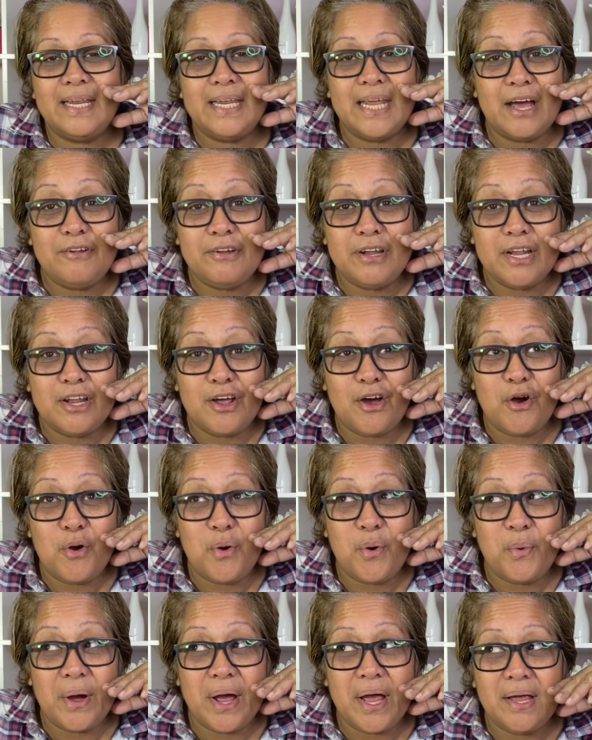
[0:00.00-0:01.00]
down in the
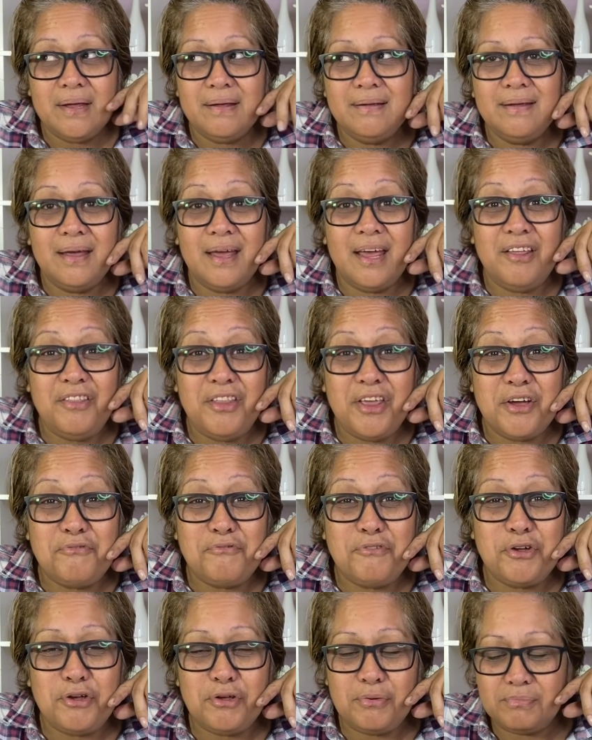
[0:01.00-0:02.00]
hallway in their
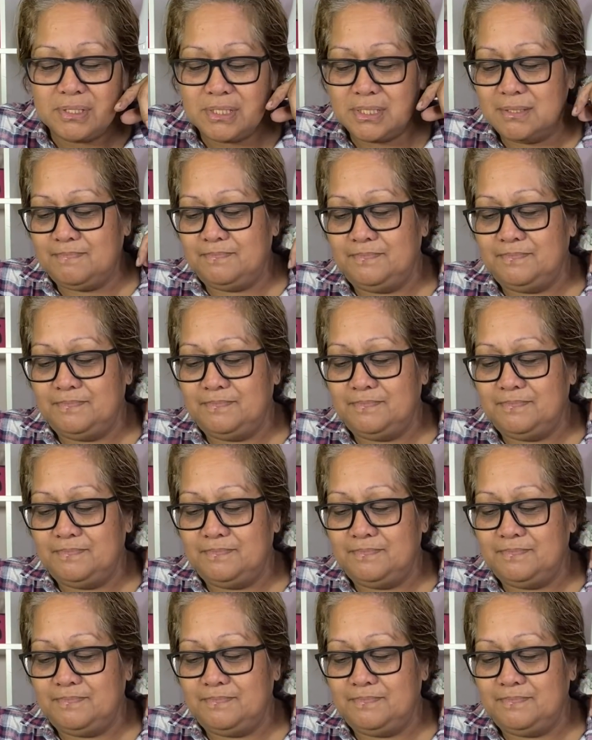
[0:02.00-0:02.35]
rooms.